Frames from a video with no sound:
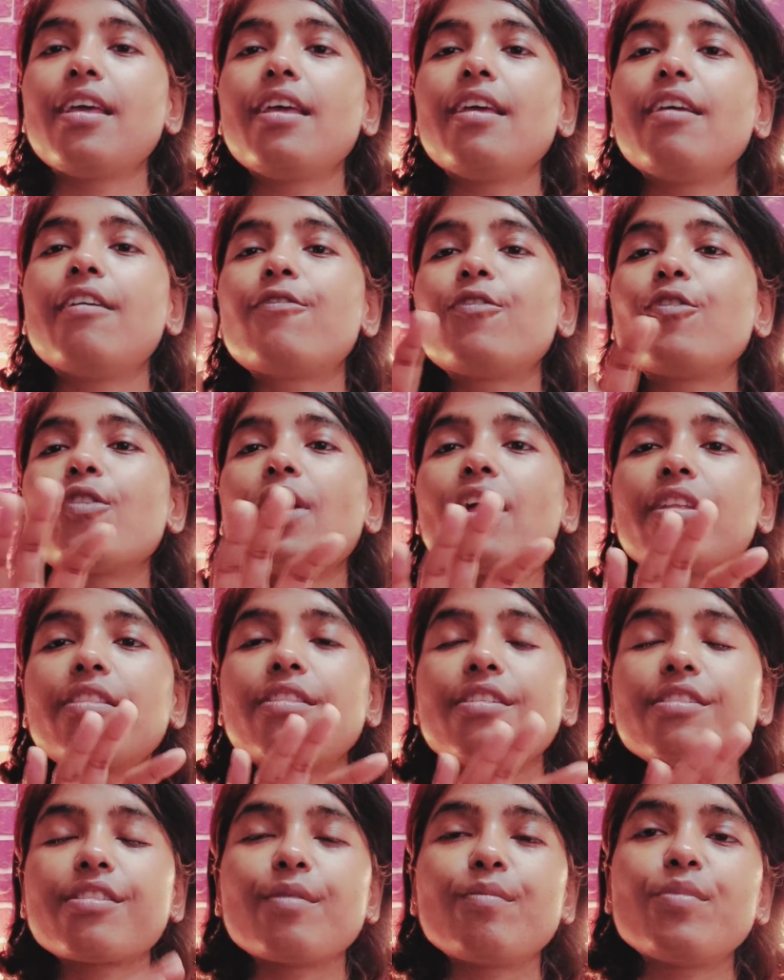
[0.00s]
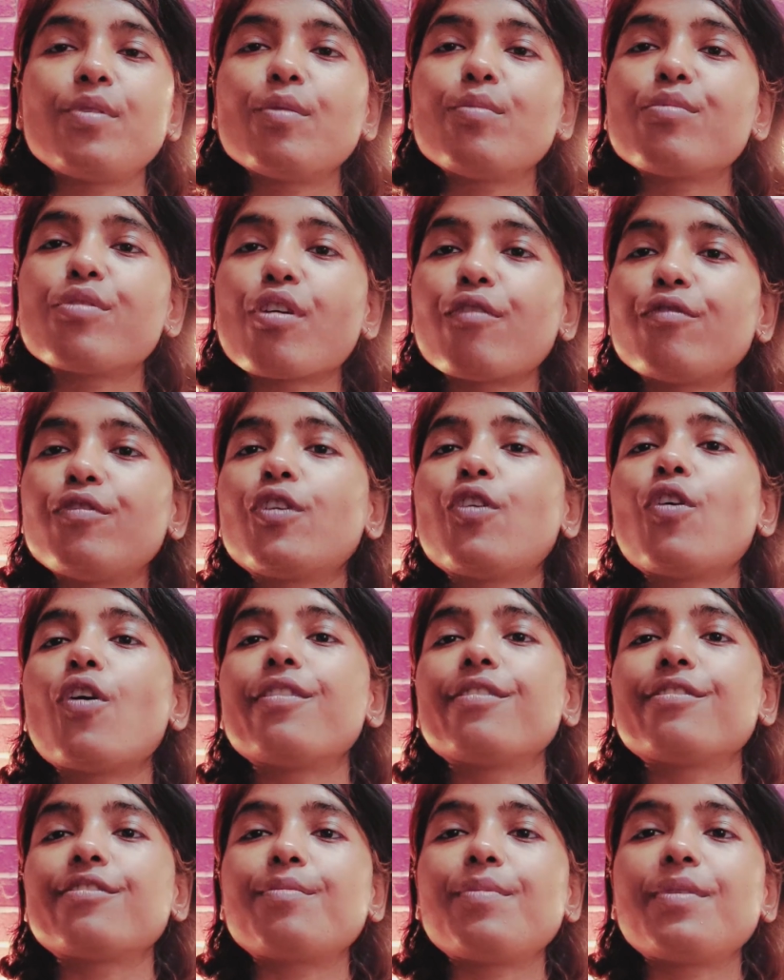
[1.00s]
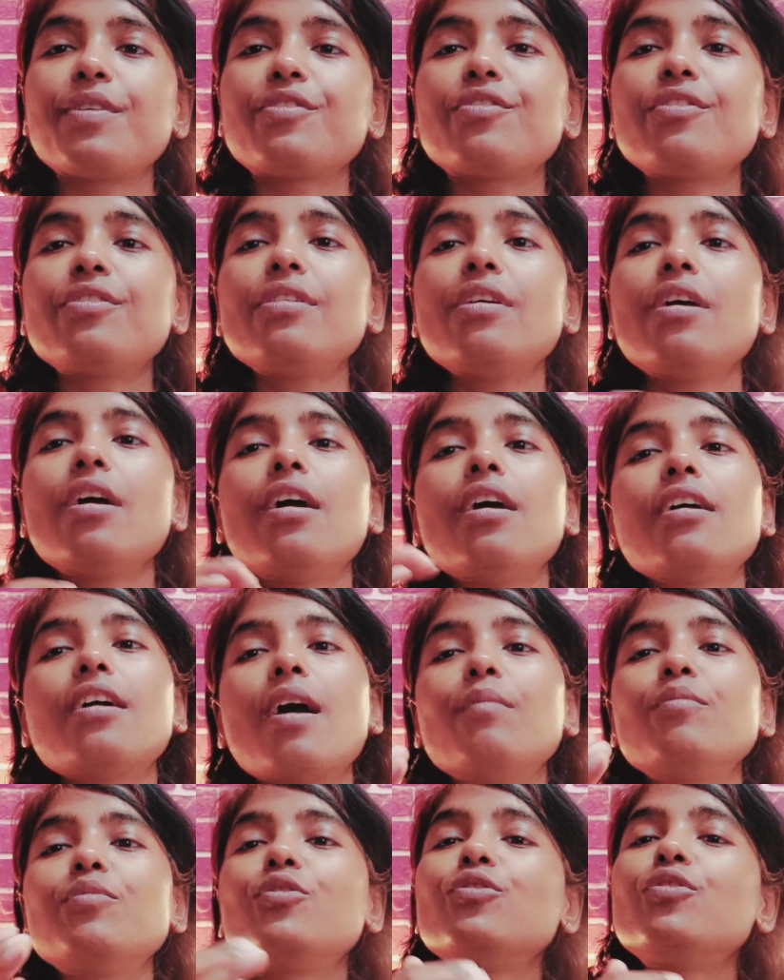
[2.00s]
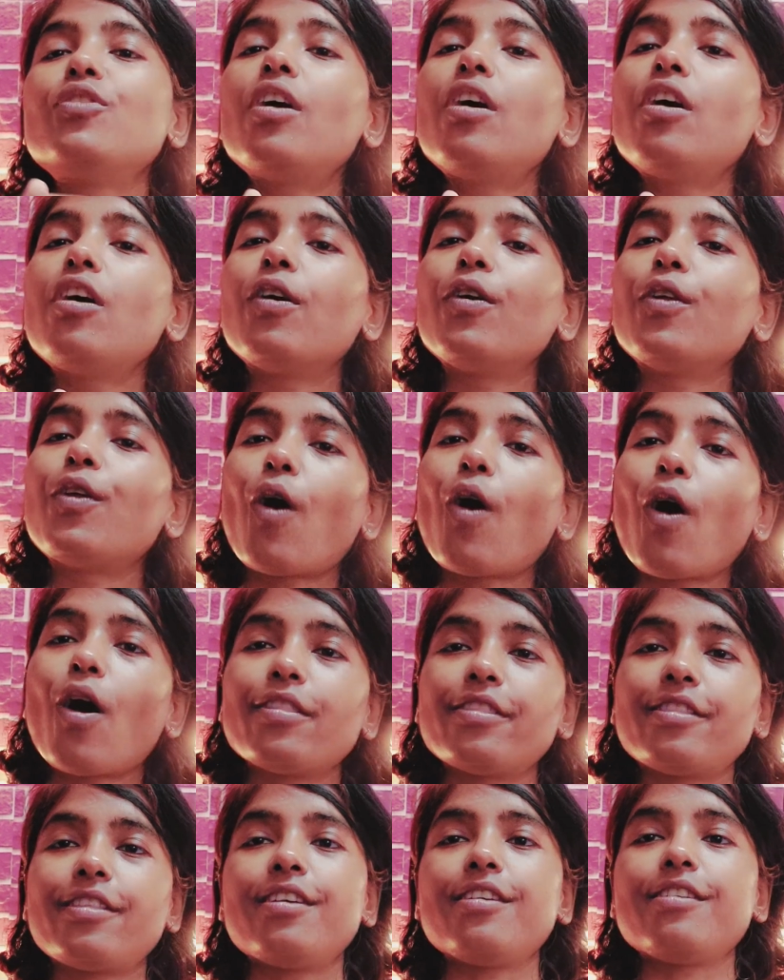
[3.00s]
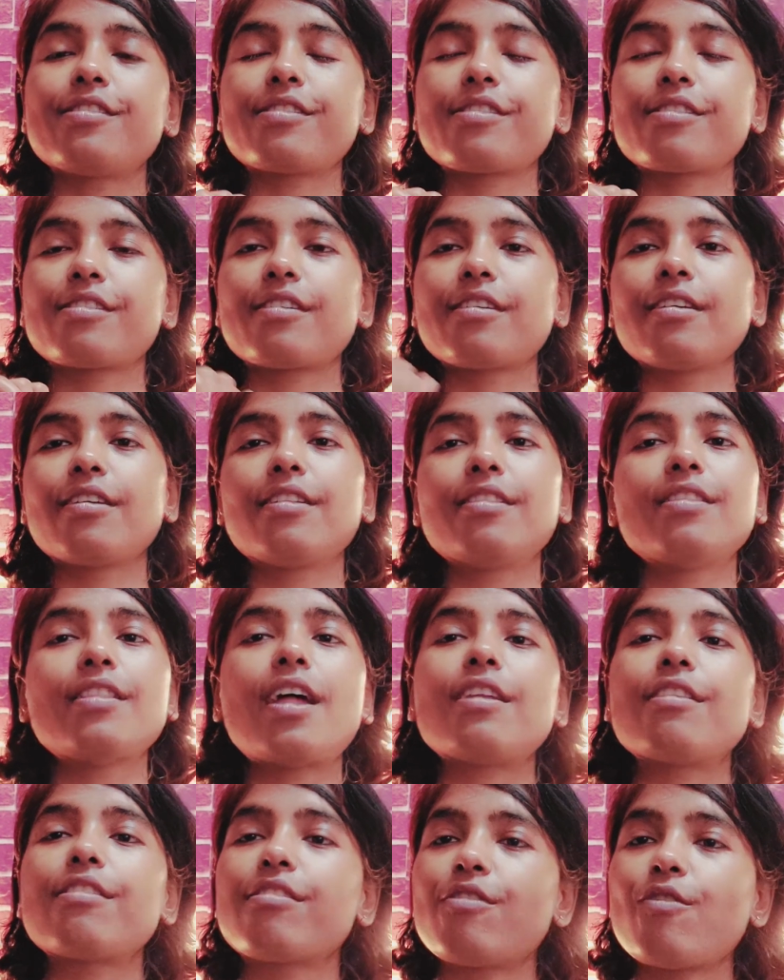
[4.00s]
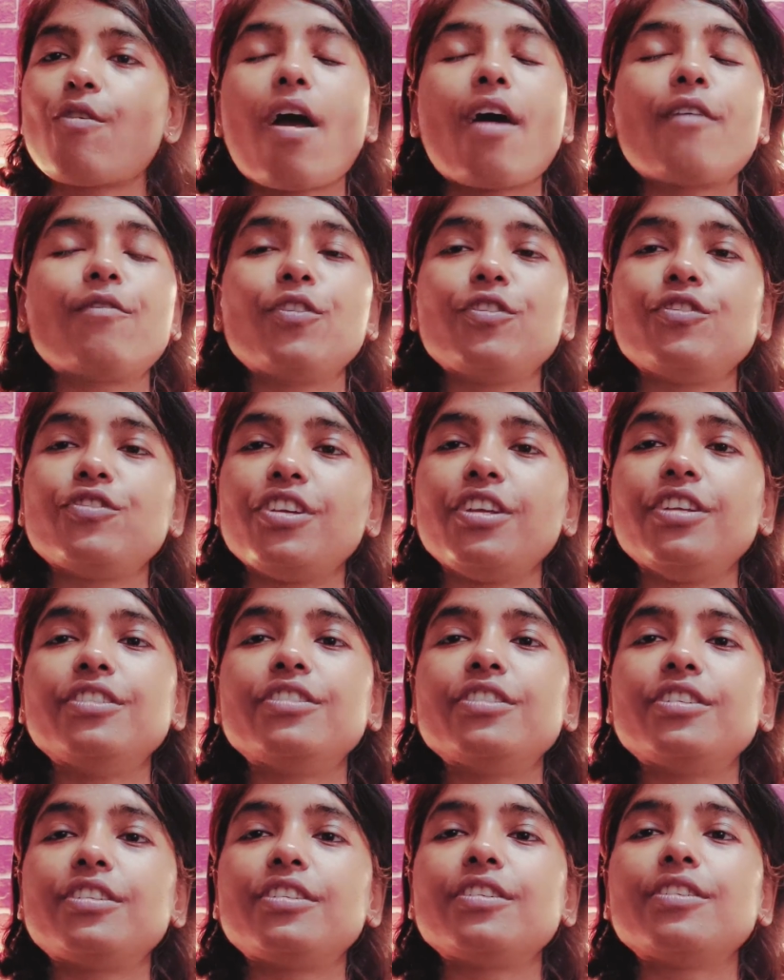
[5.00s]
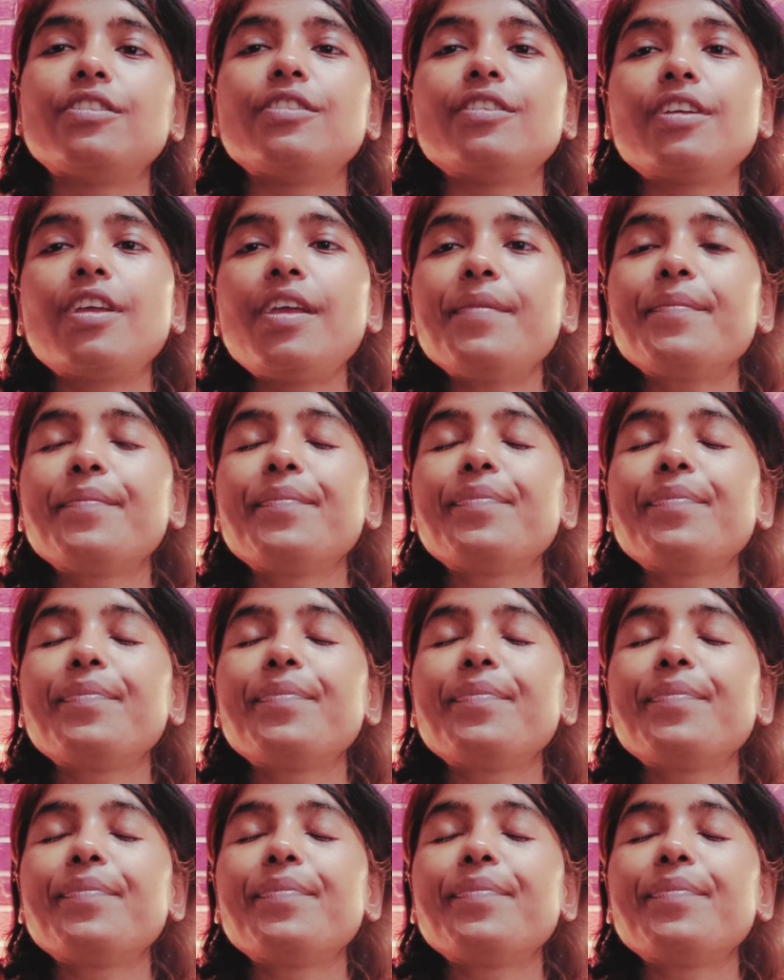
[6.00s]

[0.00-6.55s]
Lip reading: If you get the symptoms of the constipation, come to the raw things. That's, you have to change it, okay.